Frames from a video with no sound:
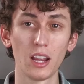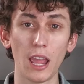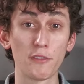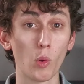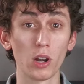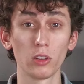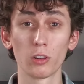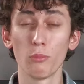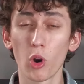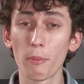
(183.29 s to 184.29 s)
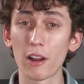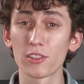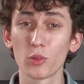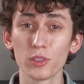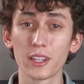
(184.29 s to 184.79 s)
If you want to learn more about our
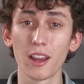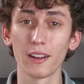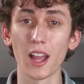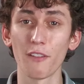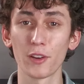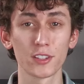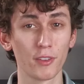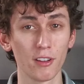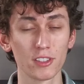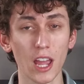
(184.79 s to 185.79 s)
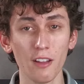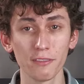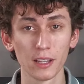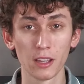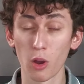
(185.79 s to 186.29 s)
school security offerings for
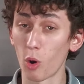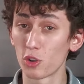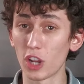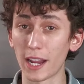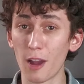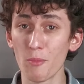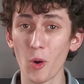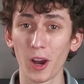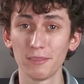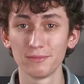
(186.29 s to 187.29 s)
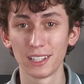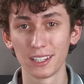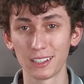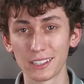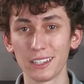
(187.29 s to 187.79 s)
yourself or check out more,
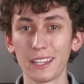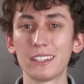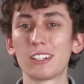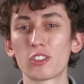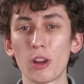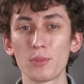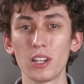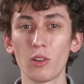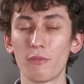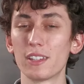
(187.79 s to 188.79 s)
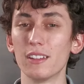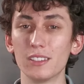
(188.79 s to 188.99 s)
click the link in the description or visit